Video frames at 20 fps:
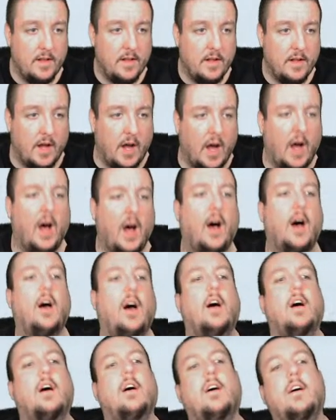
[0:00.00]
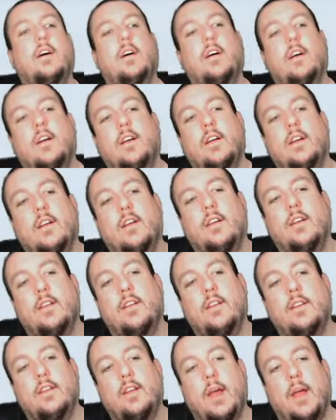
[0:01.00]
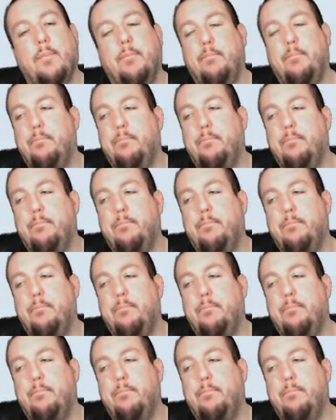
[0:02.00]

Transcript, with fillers: Oh! It